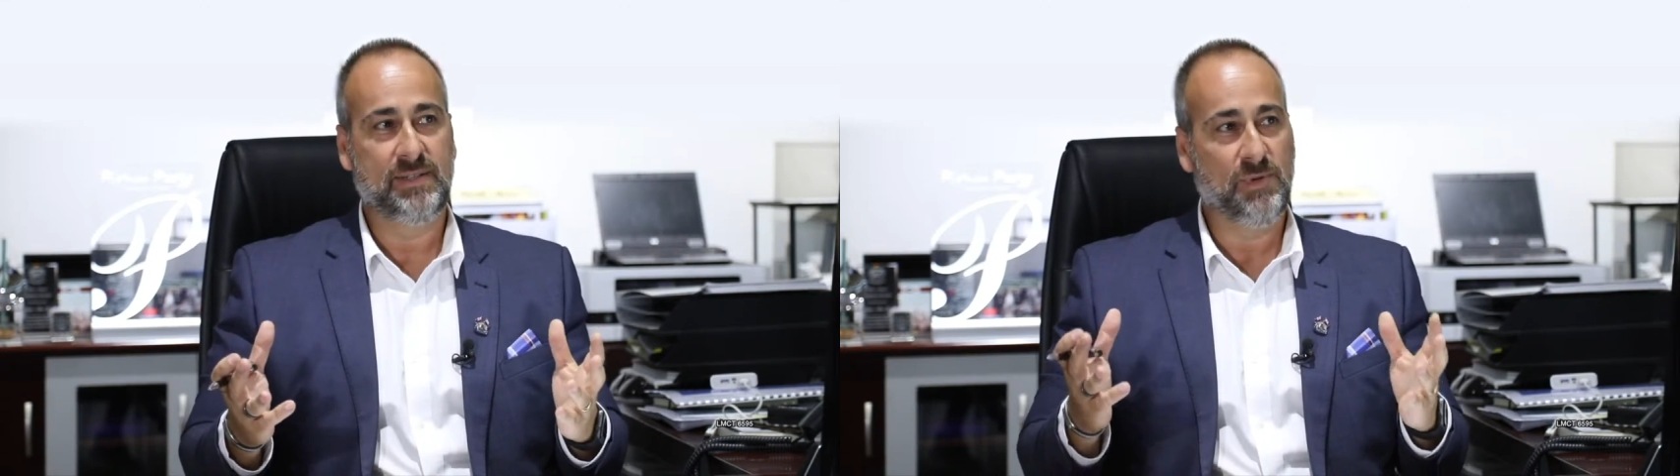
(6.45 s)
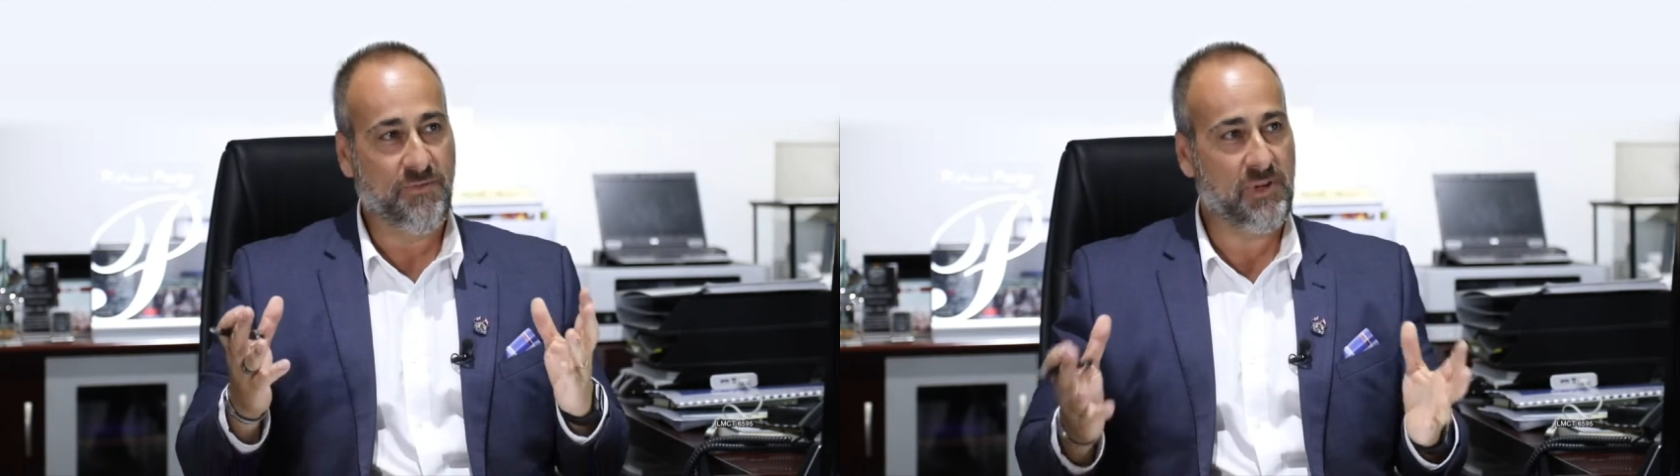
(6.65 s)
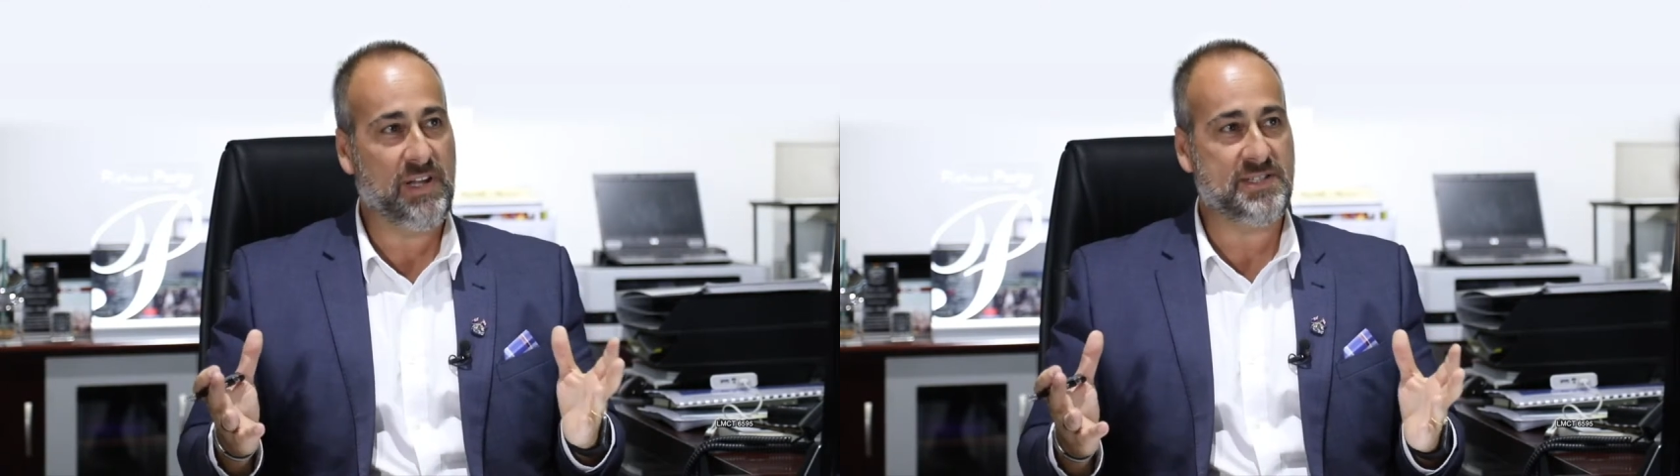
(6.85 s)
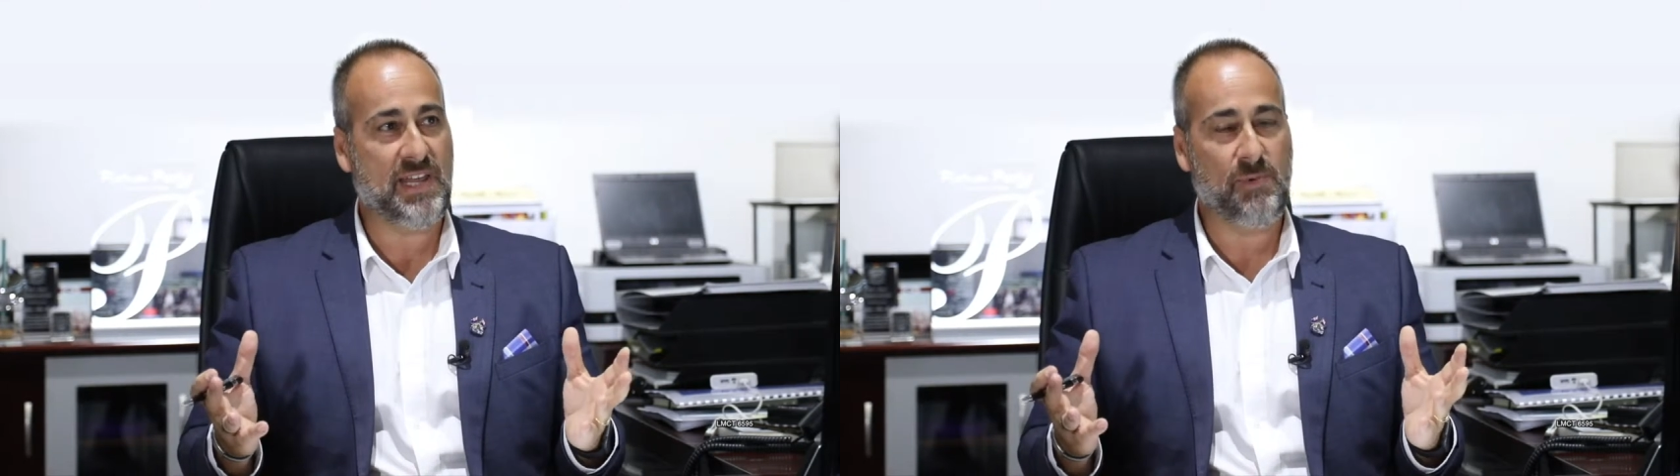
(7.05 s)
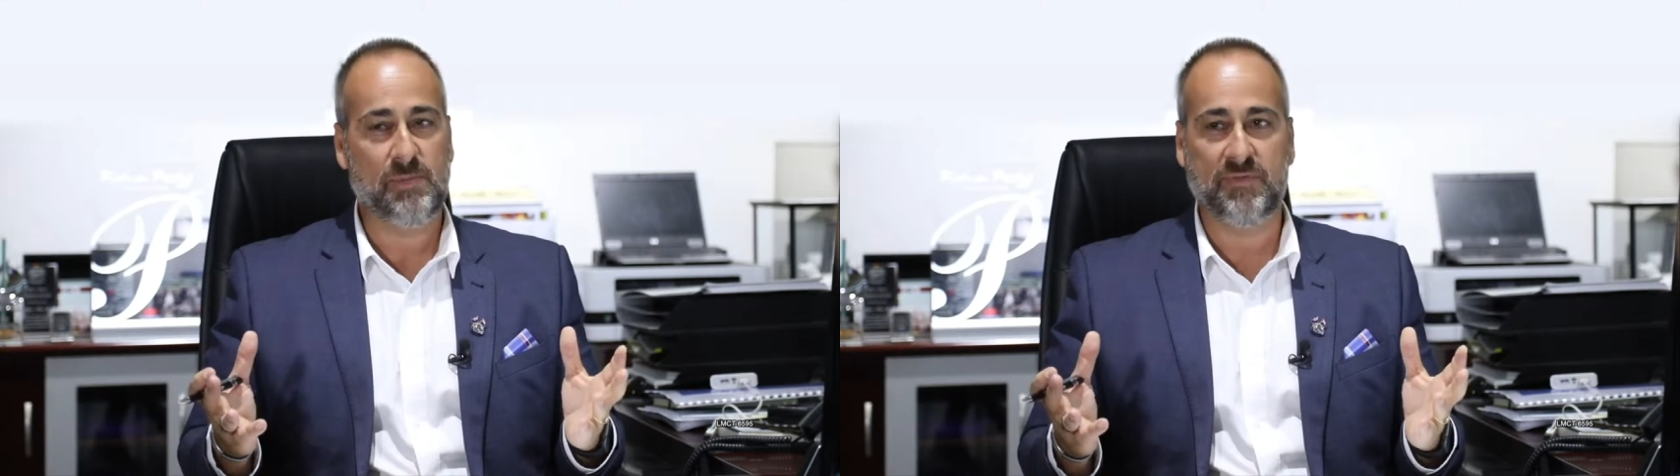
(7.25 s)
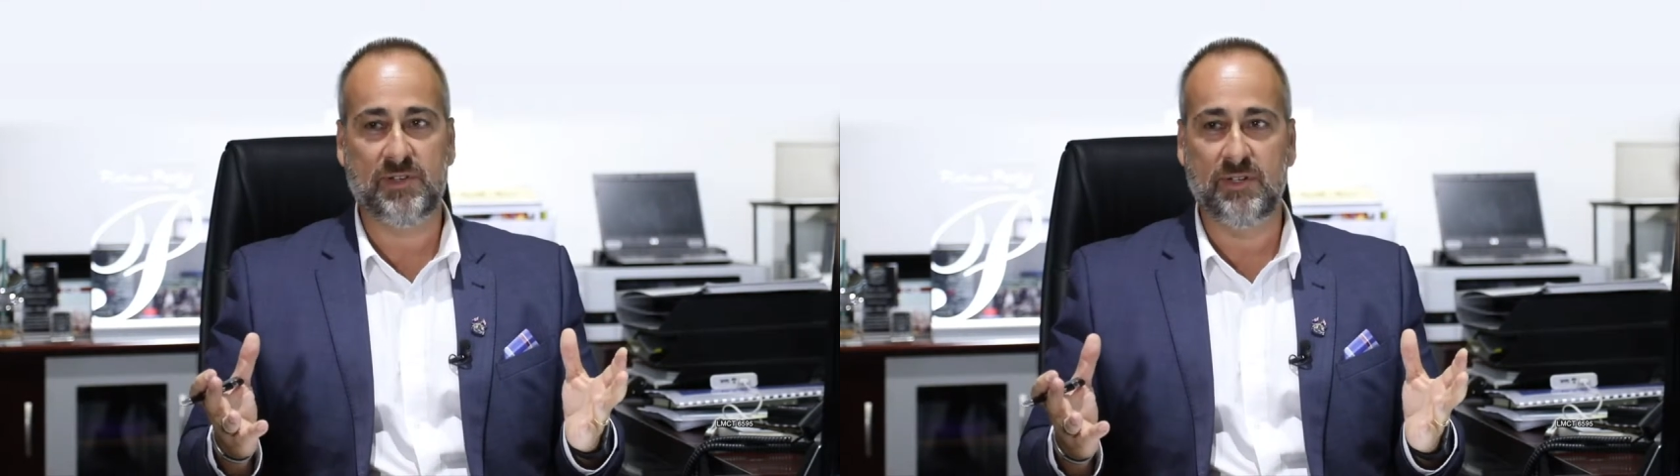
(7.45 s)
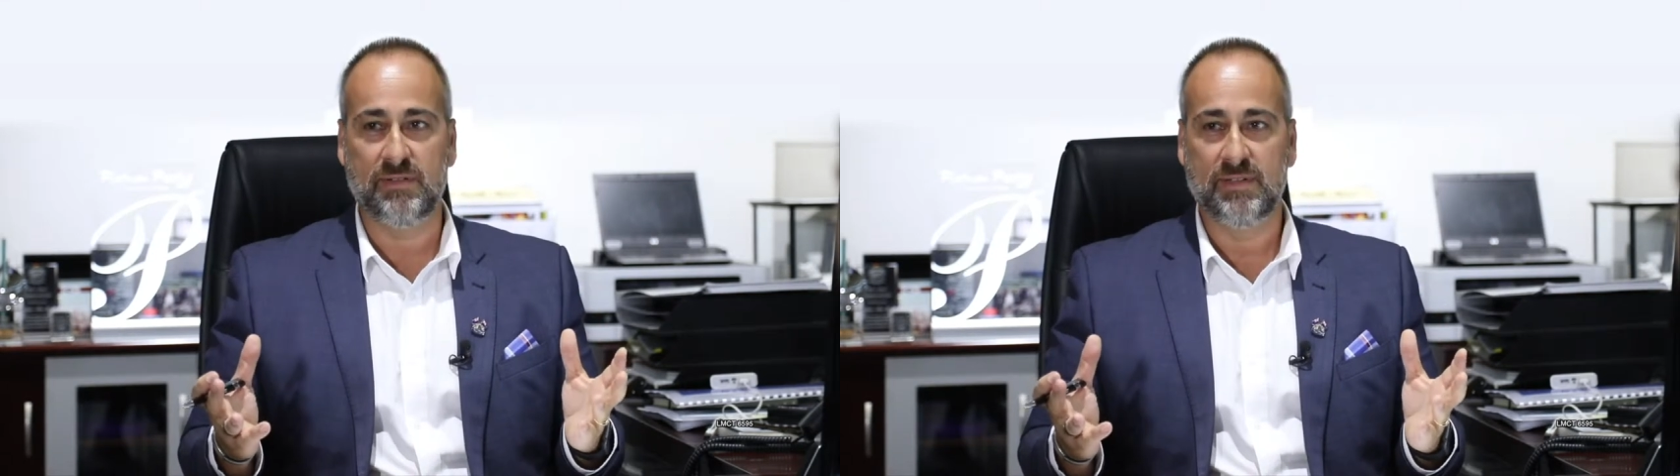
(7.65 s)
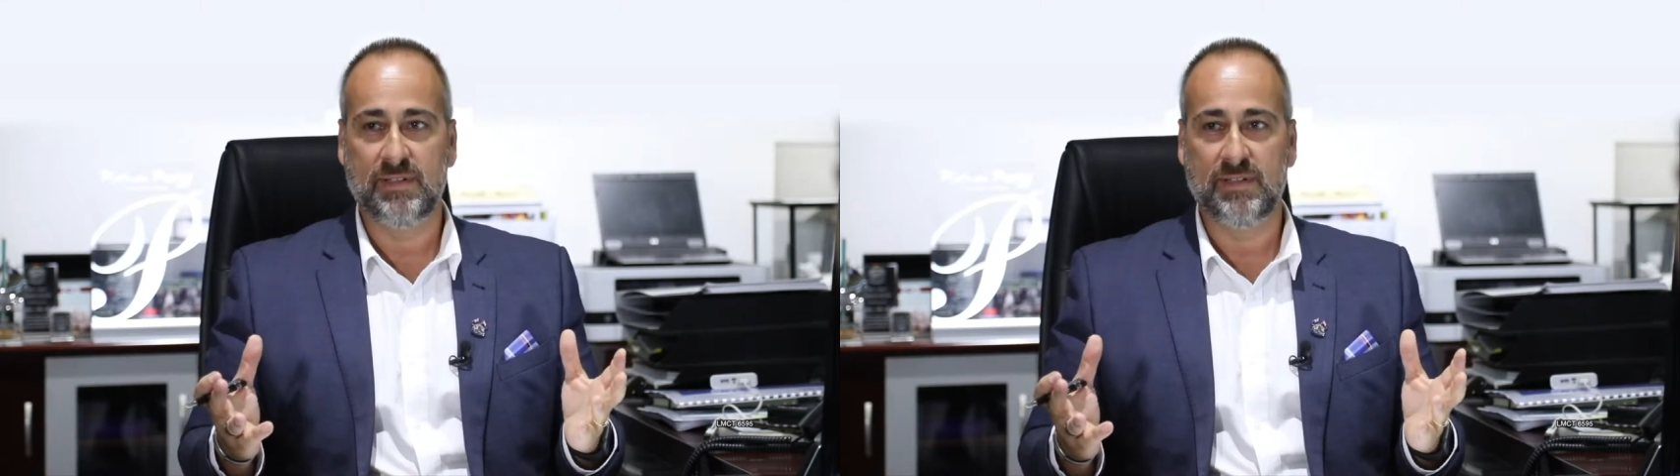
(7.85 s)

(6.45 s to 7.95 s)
We fully understand what we have to do.